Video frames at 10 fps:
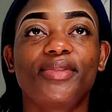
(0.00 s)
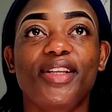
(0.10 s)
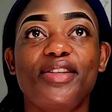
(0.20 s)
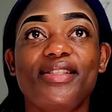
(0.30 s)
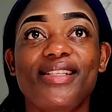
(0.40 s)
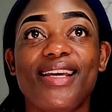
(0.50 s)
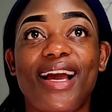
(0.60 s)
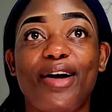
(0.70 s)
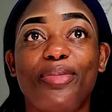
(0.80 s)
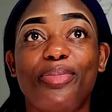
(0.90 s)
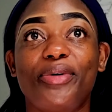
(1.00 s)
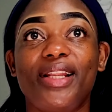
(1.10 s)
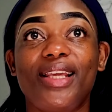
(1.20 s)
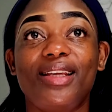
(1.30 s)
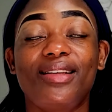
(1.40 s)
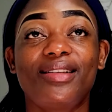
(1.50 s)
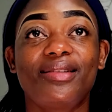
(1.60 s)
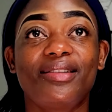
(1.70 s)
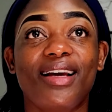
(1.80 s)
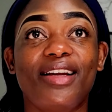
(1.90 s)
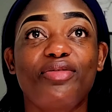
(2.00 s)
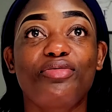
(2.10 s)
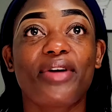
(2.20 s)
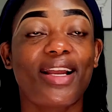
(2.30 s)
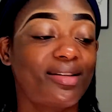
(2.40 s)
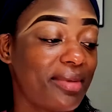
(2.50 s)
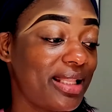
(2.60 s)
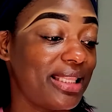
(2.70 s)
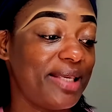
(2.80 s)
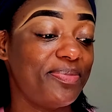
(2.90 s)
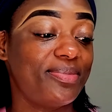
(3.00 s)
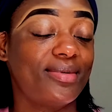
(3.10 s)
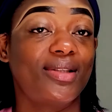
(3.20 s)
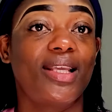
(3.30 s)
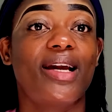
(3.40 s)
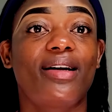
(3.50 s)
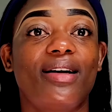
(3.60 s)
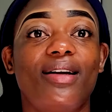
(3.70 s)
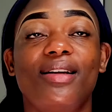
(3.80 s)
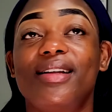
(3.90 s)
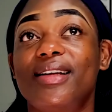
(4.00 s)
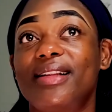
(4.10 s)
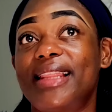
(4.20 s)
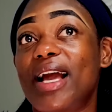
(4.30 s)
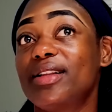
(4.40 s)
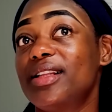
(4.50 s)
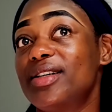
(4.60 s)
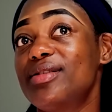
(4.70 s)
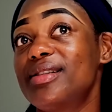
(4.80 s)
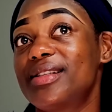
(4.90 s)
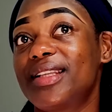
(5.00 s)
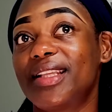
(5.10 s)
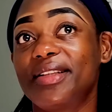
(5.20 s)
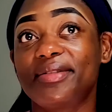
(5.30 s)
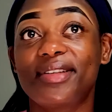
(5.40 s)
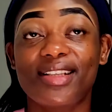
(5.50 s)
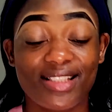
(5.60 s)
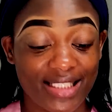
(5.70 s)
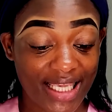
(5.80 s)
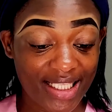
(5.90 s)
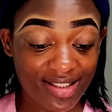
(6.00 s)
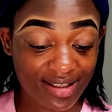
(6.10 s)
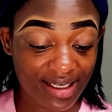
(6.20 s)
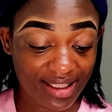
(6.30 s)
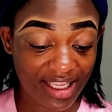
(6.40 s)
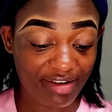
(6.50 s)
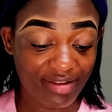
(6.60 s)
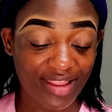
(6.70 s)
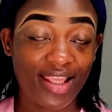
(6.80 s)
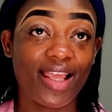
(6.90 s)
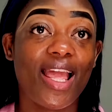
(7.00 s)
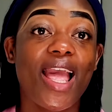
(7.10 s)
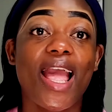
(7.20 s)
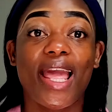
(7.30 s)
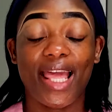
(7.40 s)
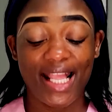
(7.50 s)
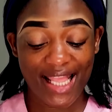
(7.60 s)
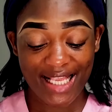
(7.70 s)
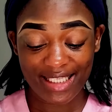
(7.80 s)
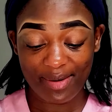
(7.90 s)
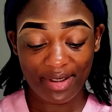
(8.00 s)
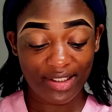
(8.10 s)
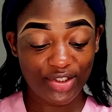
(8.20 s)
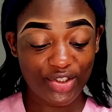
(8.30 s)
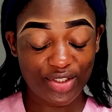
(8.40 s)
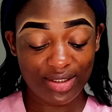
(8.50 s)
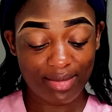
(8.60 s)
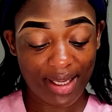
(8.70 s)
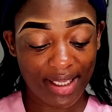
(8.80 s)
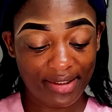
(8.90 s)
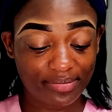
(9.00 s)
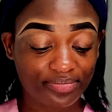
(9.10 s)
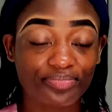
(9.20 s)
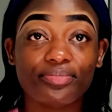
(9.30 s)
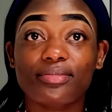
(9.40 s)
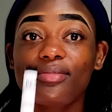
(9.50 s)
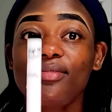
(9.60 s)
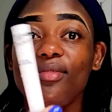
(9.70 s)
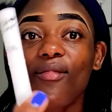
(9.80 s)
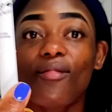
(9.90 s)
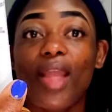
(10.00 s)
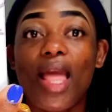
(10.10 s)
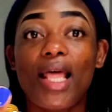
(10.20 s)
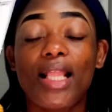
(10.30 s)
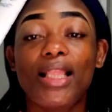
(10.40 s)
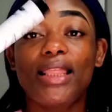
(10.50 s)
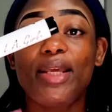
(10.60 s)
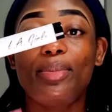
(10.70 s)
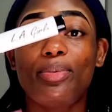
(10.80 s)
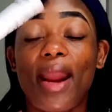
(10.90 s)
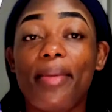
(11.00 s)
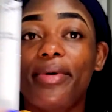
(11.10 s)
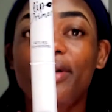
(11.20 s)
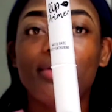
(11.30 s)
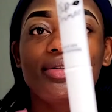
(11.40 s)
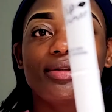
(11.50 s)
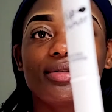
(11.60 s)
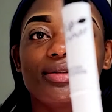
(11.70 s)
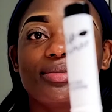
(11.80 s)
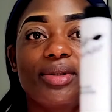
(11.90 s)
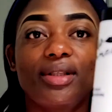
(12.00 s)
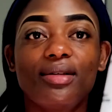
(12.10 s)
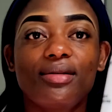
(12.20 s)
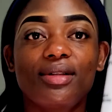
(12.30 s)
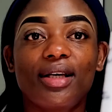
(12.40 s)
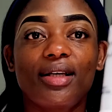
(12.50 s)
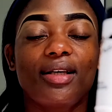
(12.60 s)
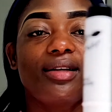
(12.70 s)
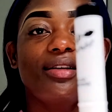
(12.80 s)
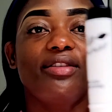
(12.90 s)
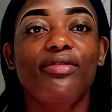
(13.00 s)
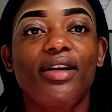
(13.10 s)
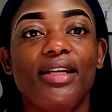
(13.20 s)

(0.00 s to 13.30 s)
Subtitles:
Can you see how pretty and red my lips now looks? Because it took out everything. And next I'm gonna use my lip primer. What it looks like, I don't know if you